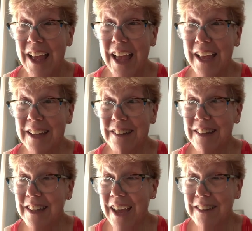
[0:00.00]

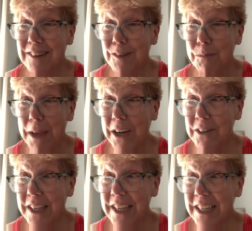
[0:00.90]
And that's about
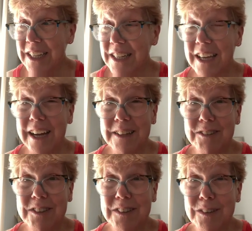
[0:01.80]
it. I've
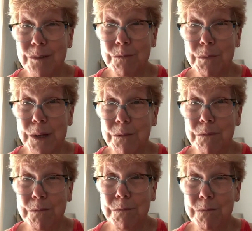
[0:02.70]
just
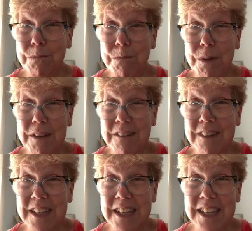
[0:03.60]
been
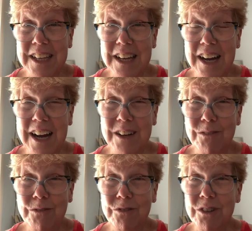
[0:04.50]
busy. I
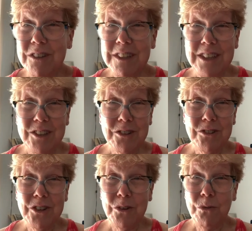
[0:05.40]
really don't
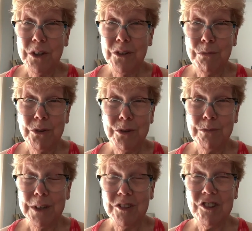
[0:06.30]
know what to put on
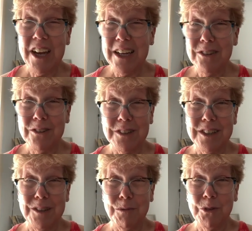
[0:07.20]
my channel
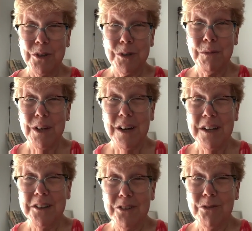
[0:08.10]
anymore, to be
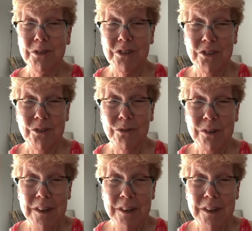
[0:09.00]
honest with you.